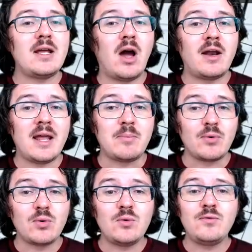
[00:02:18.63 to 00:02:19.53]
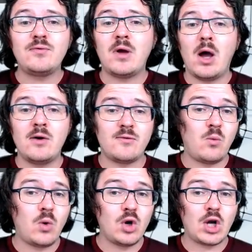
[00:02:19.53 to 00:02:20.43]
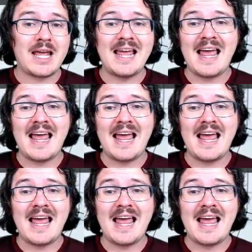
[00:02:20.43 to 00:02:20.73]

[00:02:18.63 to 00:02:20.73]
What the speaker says: on a proof of work